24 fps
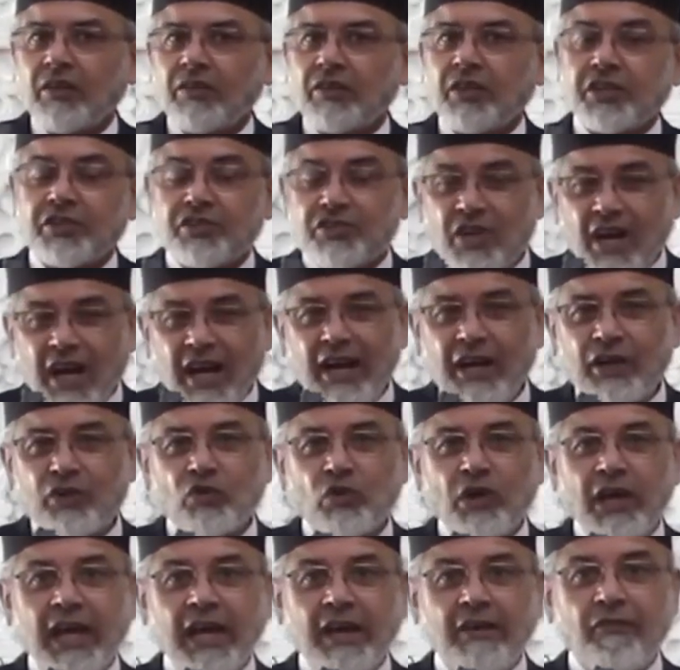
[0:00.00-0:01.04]
they try
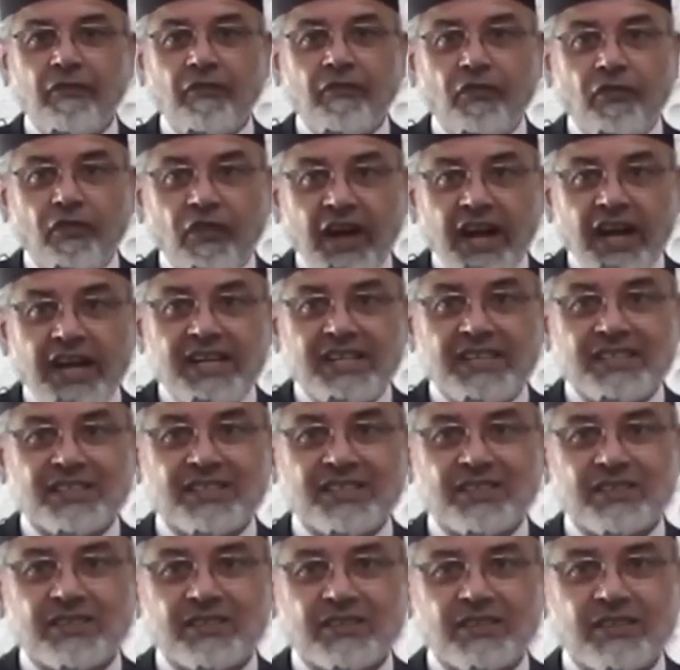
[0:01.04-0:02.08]
to have friends
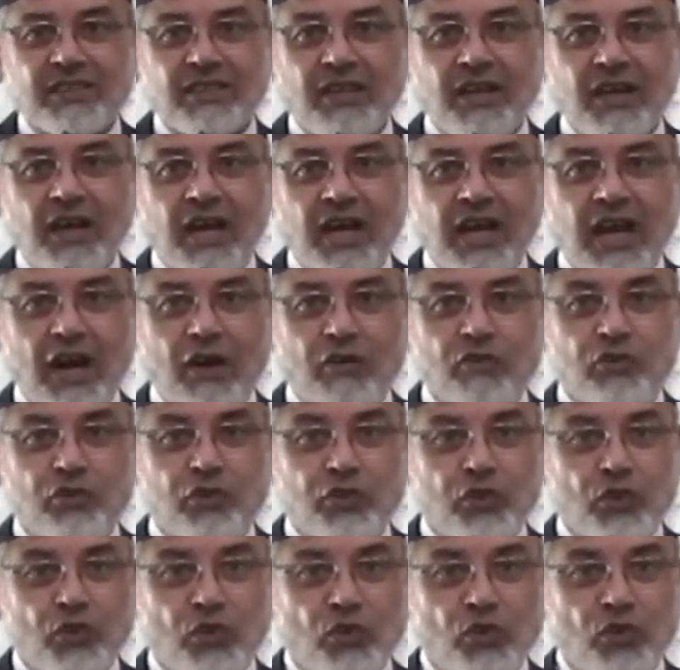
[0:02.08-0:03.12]
around
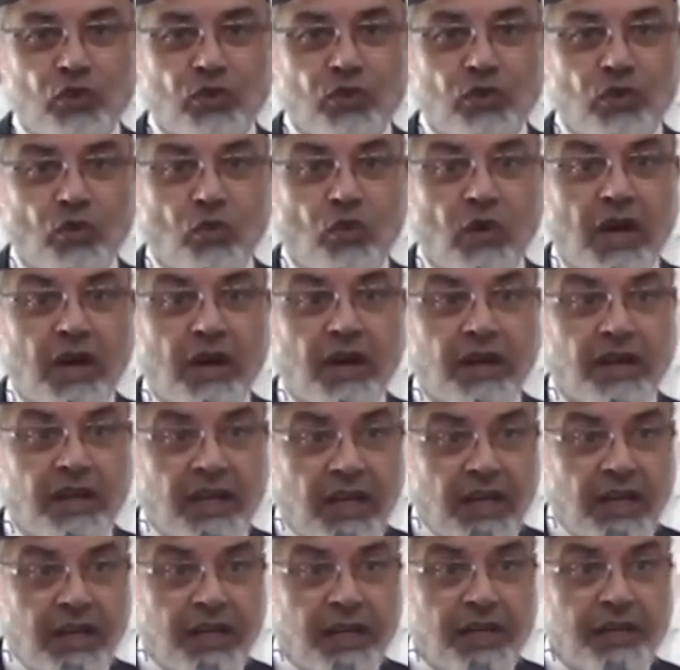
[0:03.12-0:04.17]
you who are
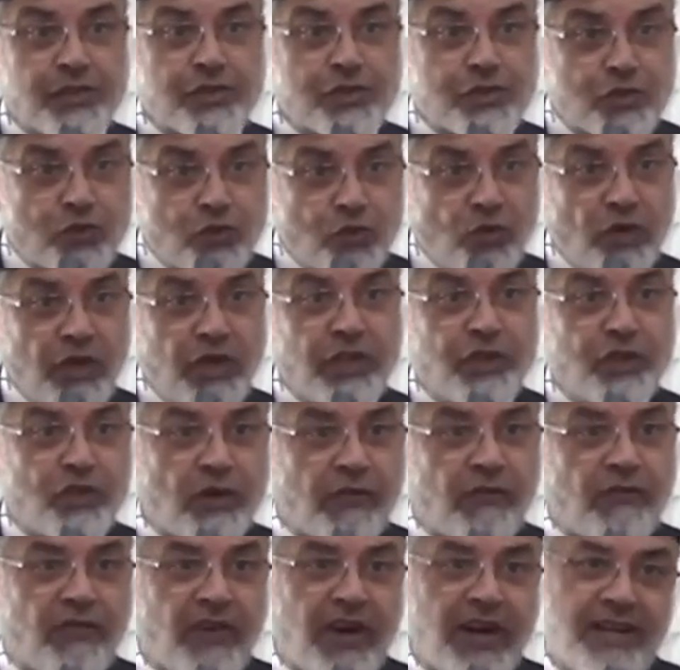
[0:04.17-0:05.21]
really, truly
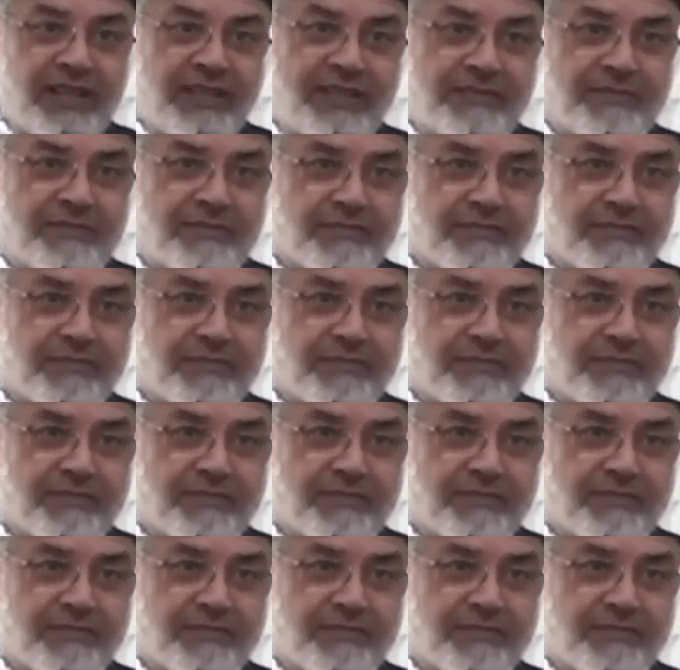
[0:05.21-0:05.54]
your friend.